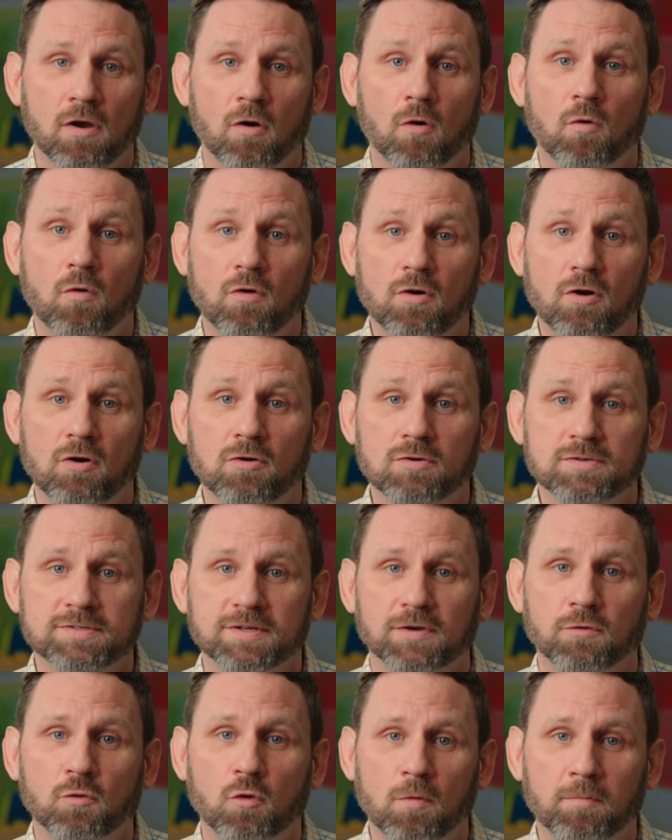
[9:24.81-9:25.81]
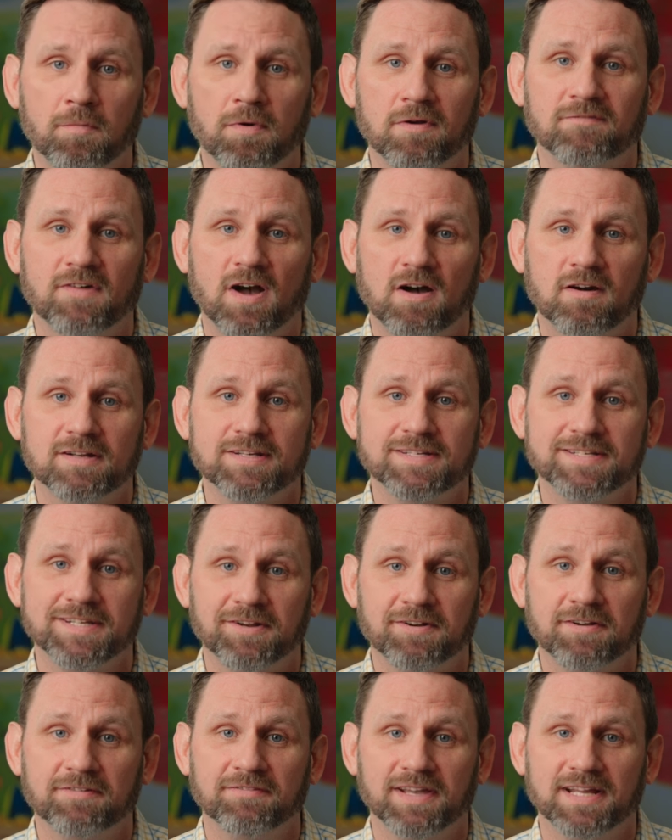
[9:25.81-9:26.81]
or host a corporate
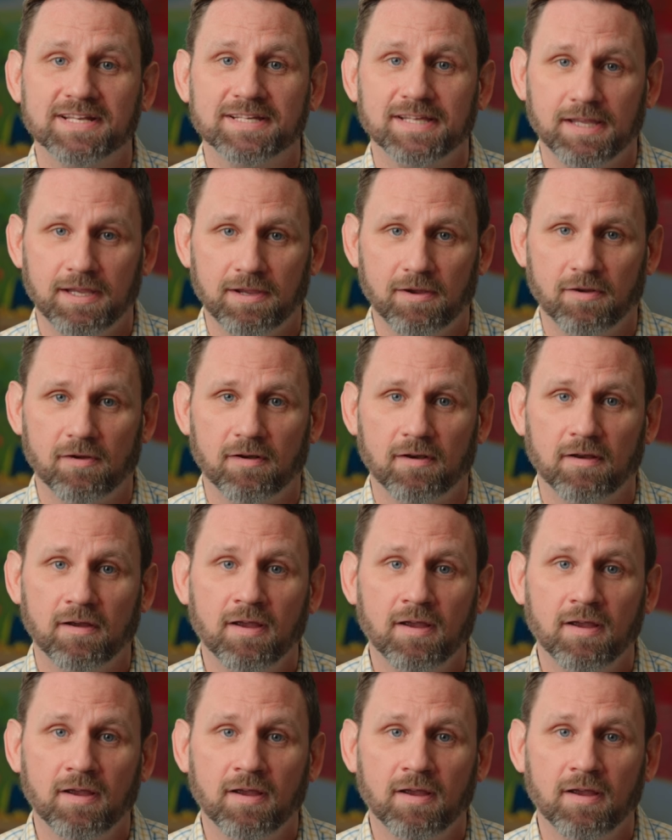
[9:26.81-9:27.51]
volunteer event here.